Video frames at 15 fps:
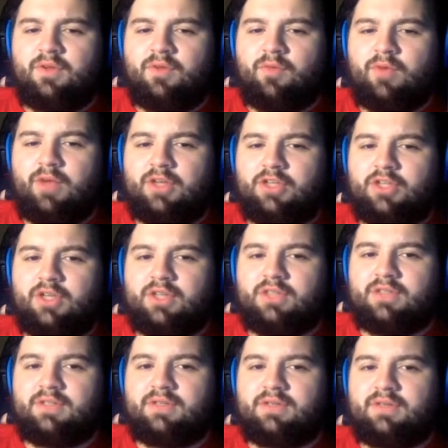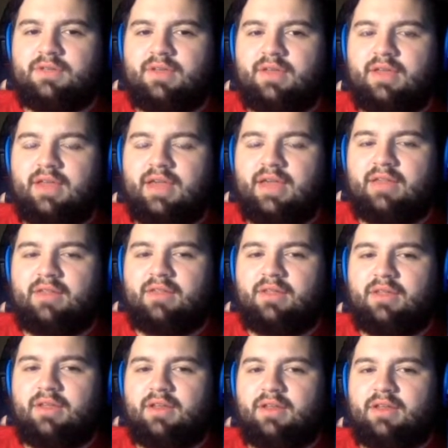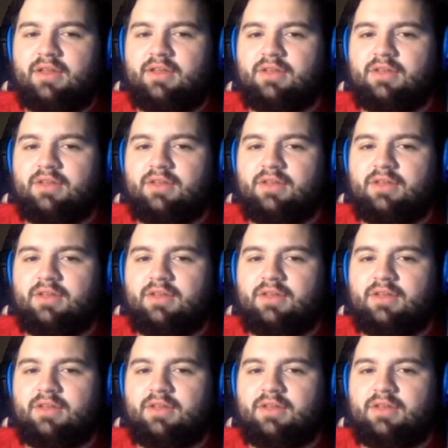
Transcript: Ryan Johnson, Kathleen Kennedy,